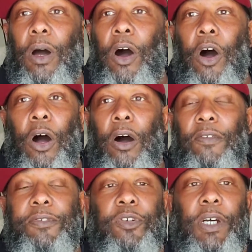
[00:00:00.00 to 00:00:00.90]
All
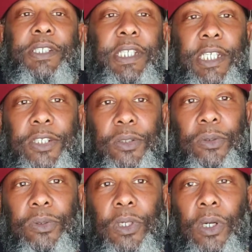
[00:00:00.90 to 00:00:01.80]
of trust
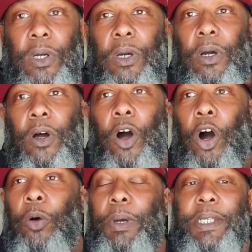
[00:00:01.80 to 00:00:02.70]
issues,
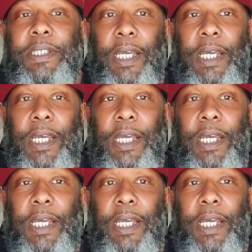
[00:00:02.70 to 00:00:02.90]
always